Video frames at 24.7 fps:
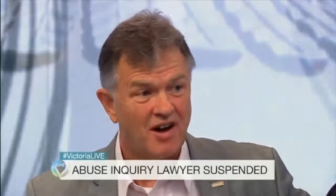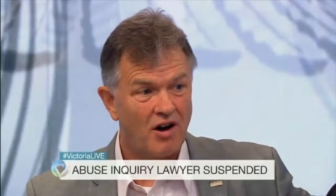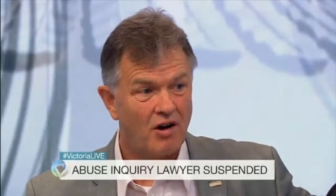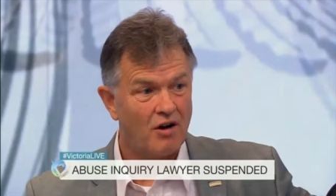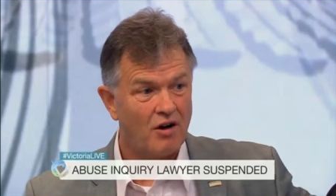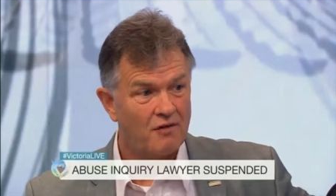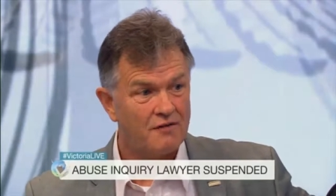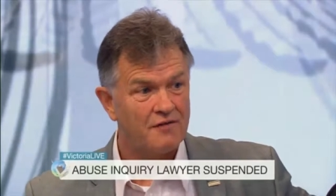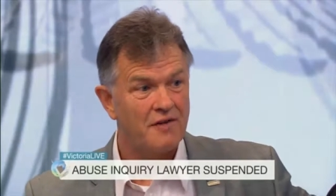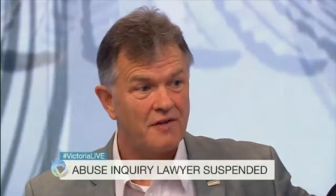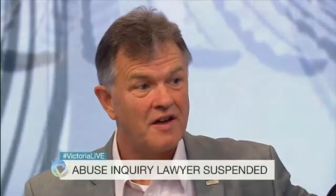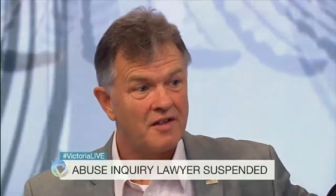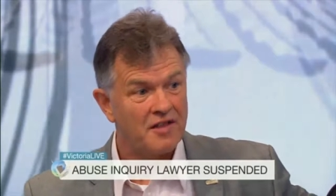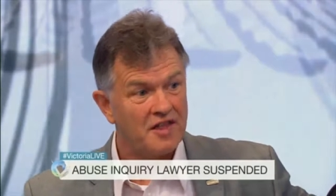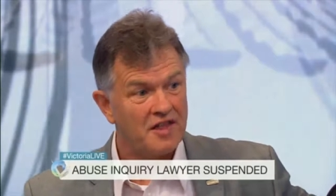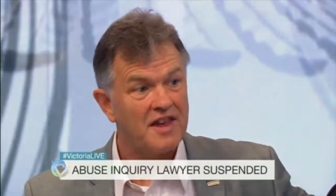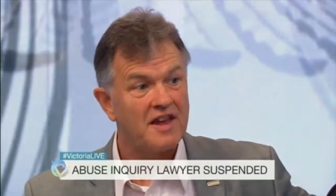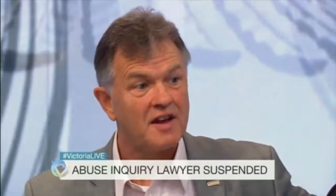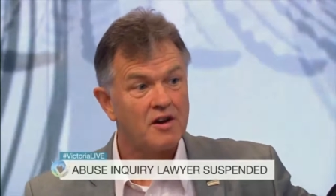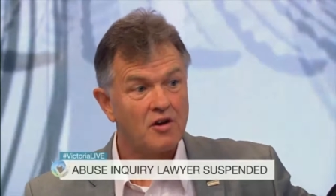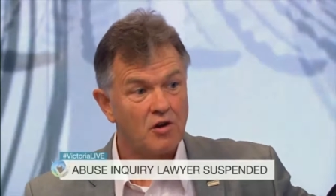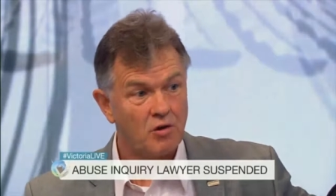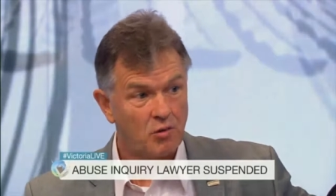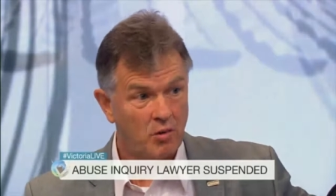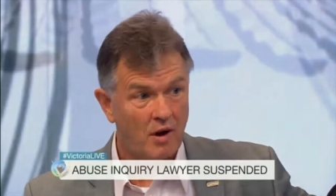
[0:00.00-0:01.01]
of the
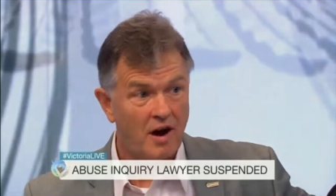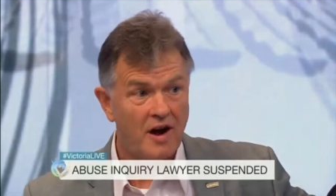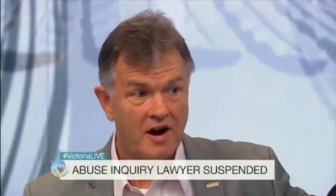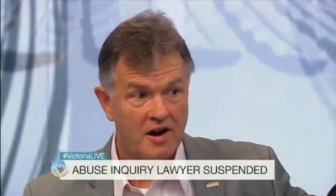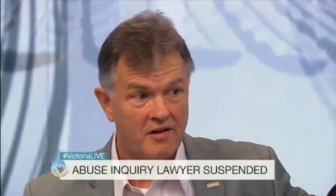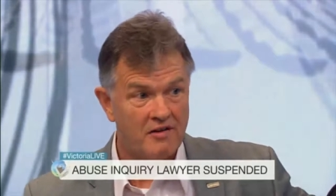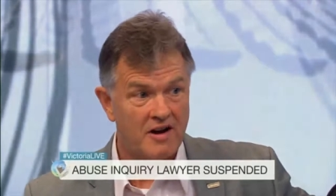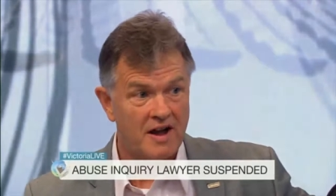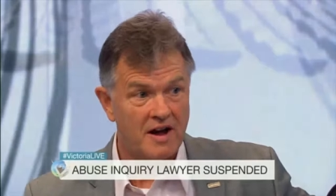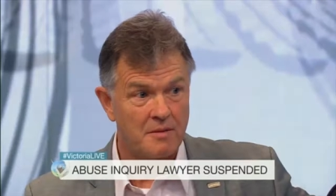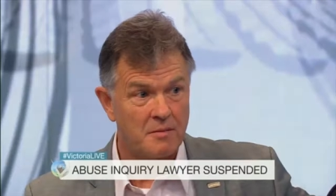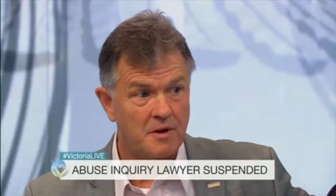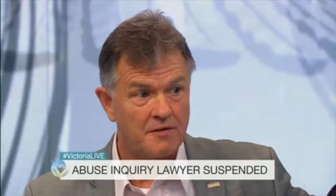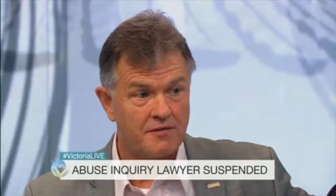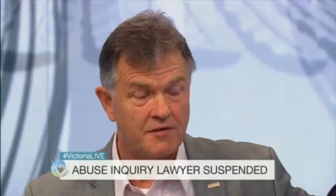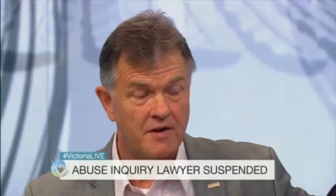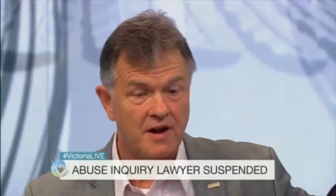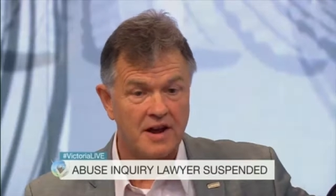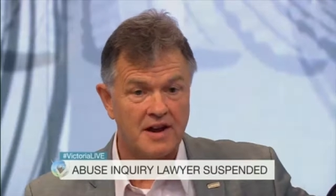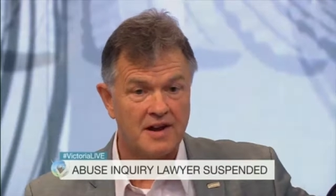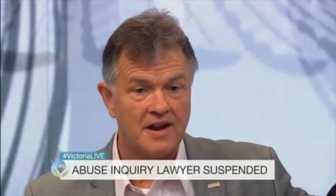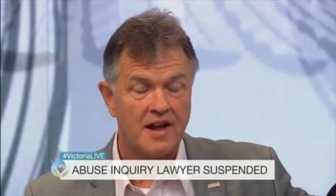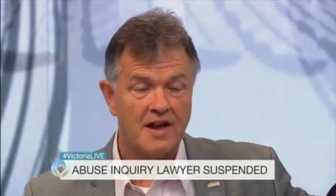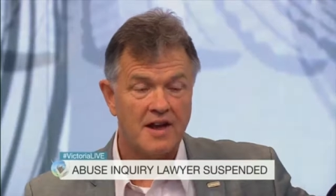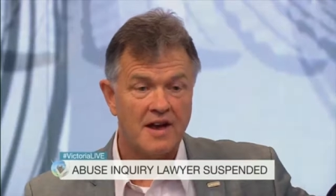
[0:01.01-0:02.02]
inquiry, I'm
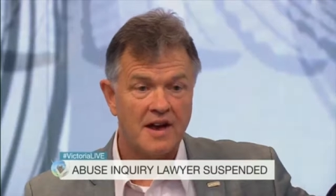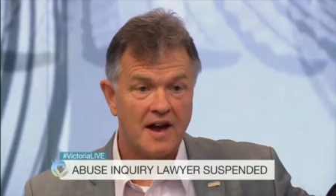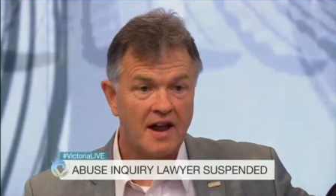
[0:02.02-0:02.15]
afraid,